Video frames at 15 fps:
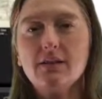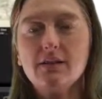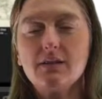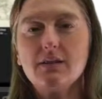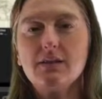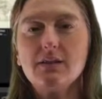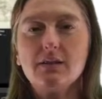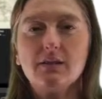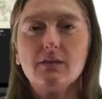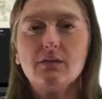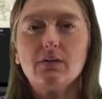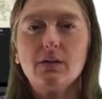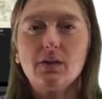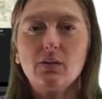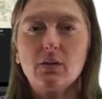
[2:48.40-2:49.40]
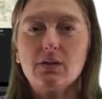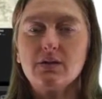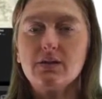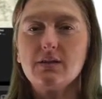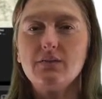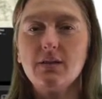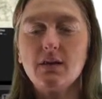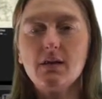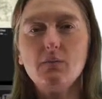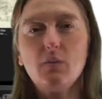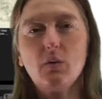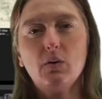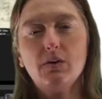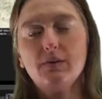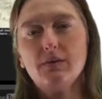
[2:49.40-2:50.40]
distance delivery course, it's very
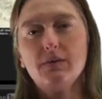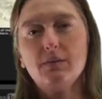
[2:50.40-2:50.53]
important